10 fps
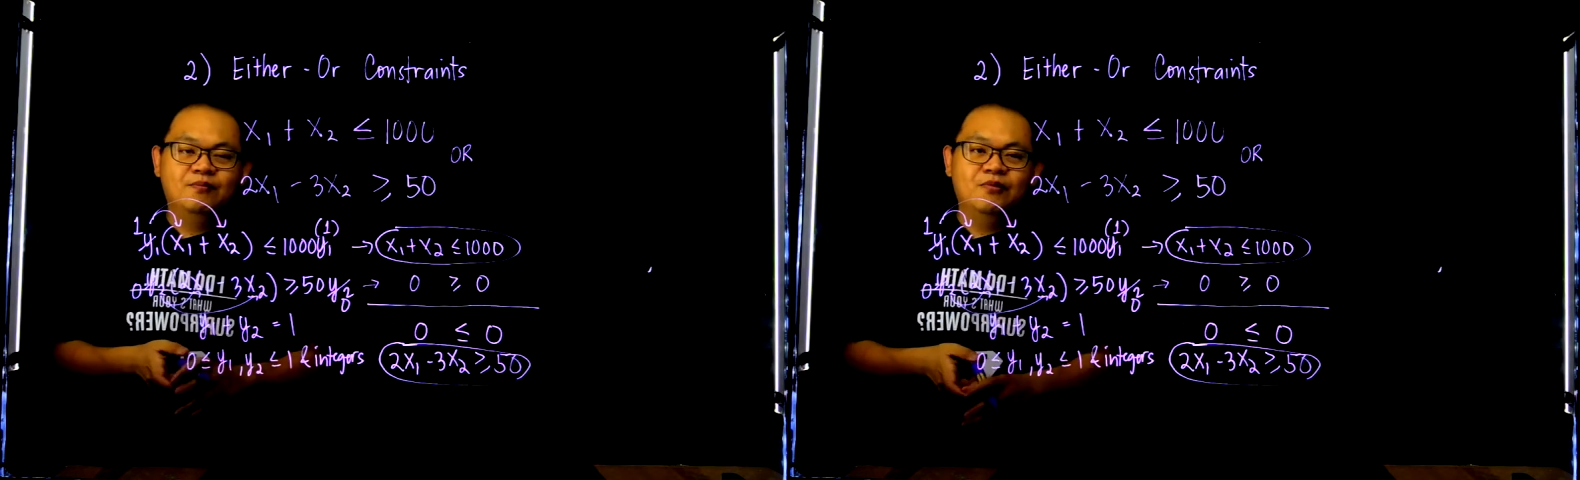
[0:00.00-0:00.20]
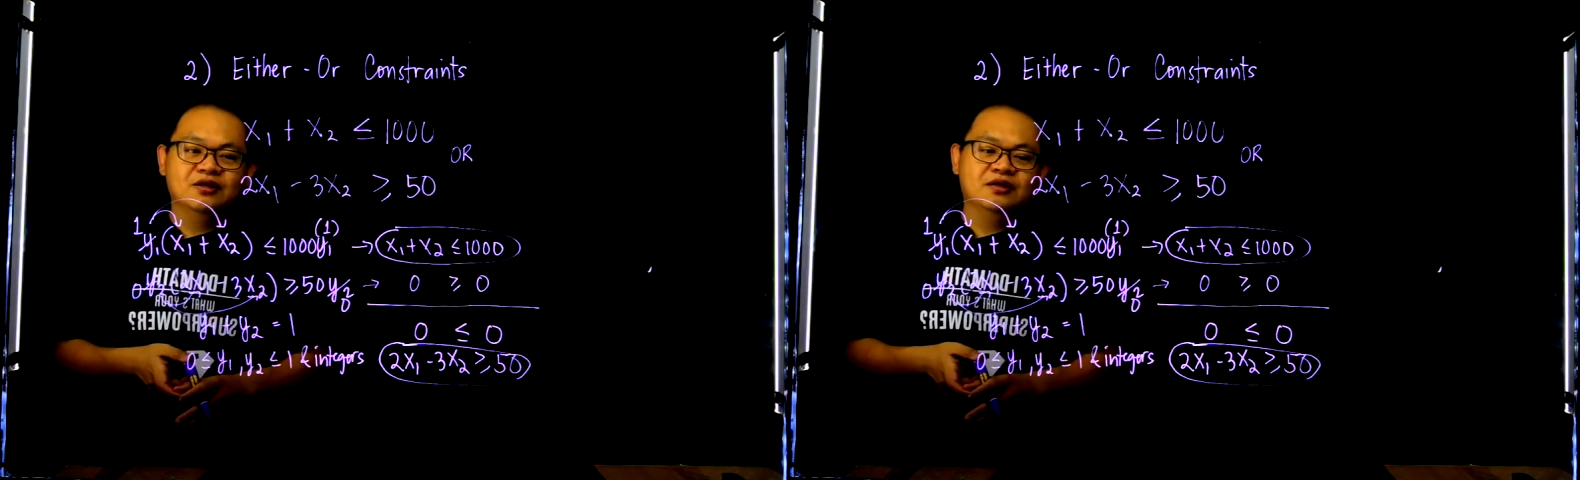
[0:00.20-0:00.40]

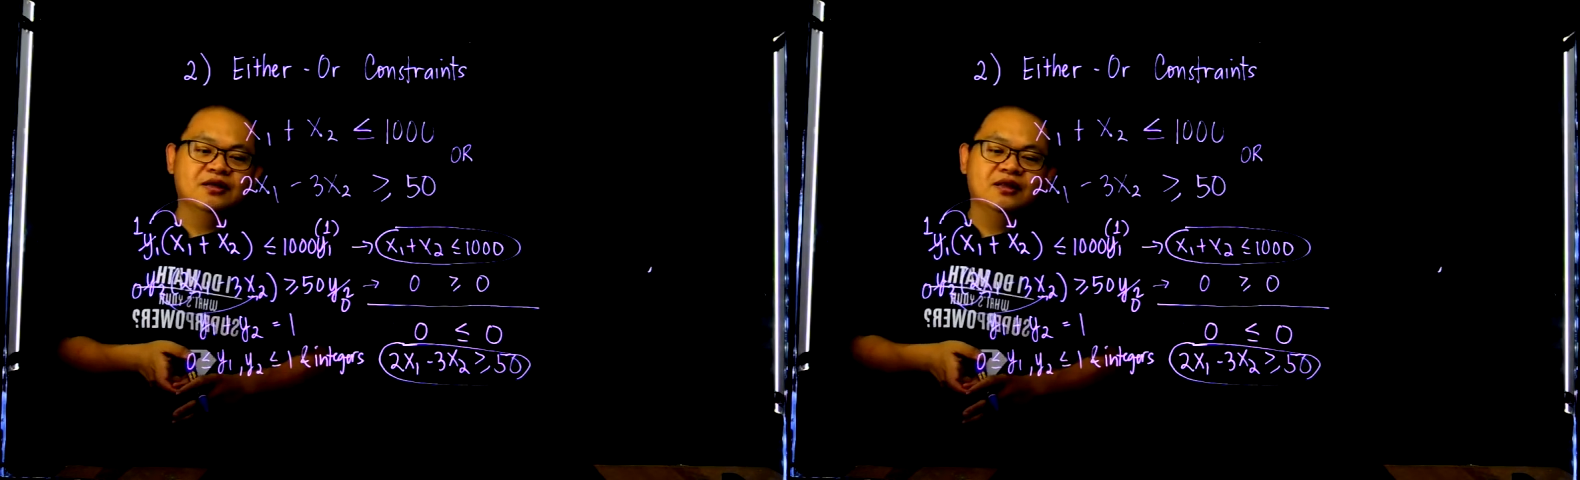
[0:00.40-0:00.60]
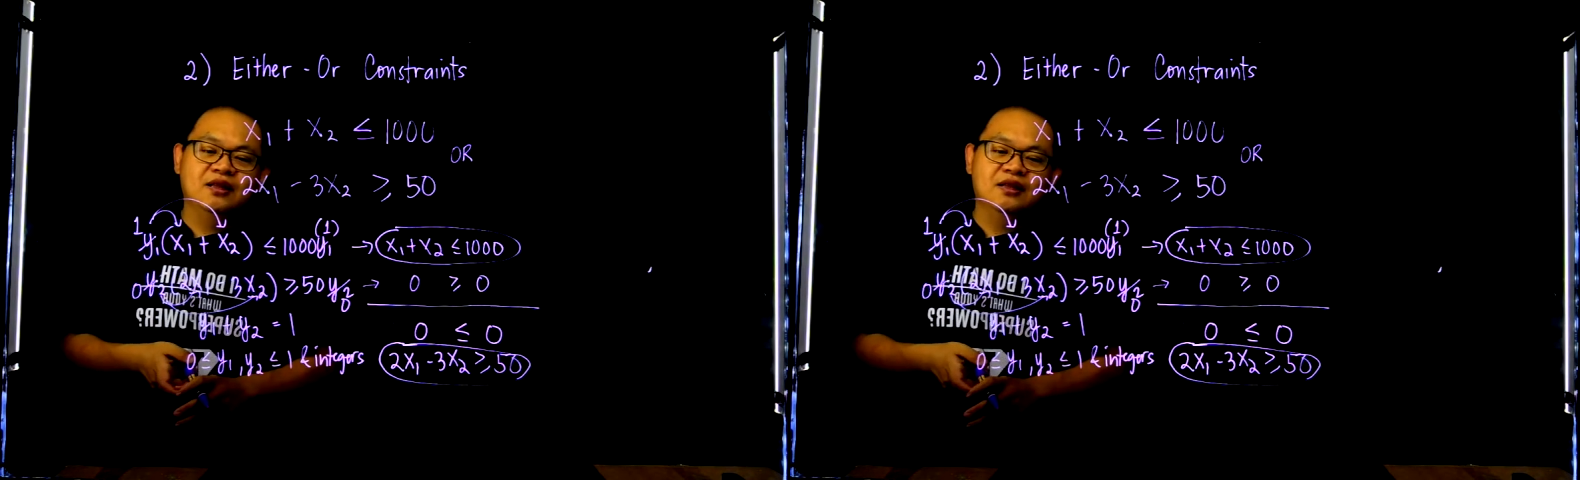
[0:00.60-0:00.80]

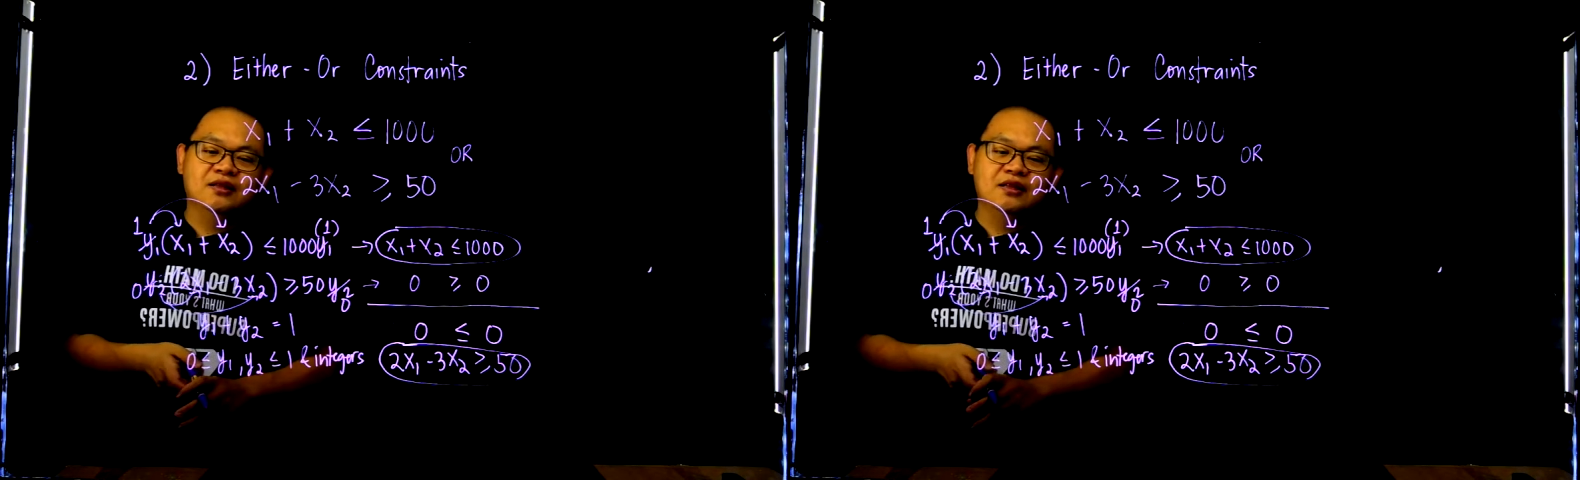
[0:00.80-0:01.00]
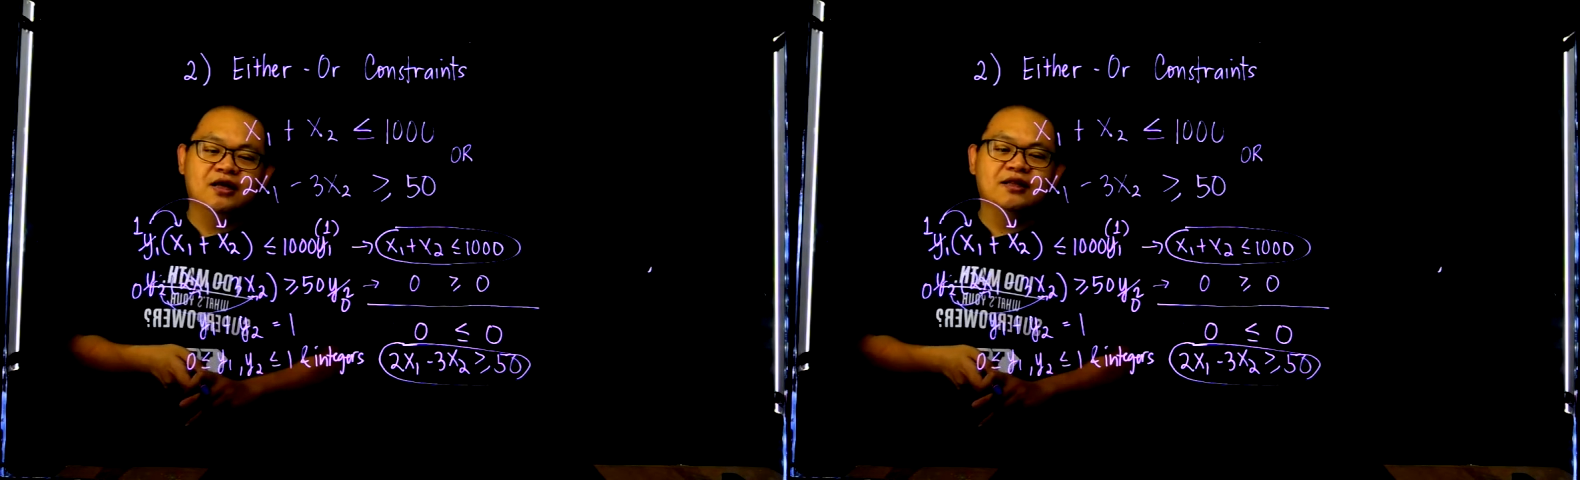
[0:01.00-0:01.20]
model
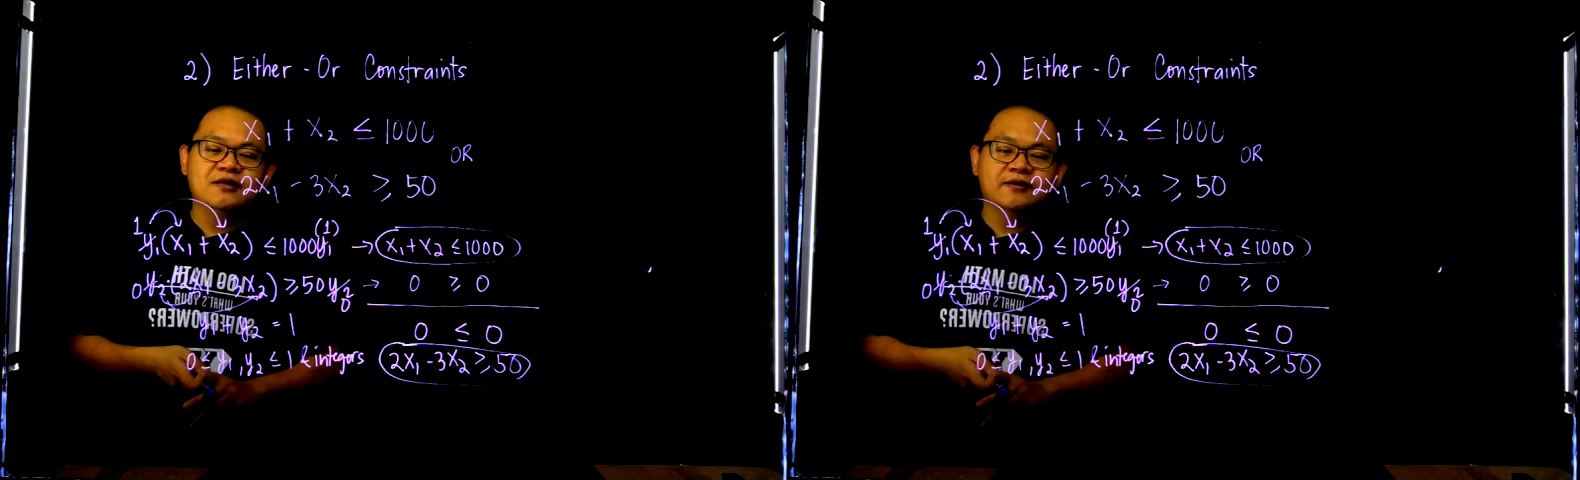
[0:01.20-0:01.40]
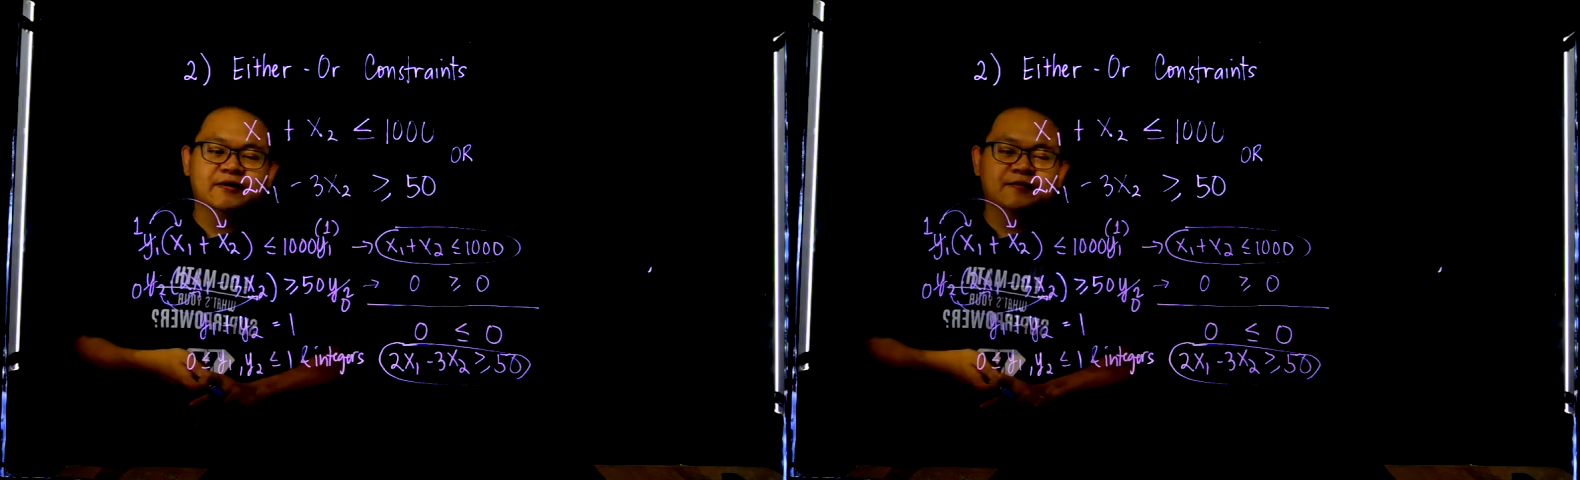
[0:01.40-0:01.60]
nonlinear.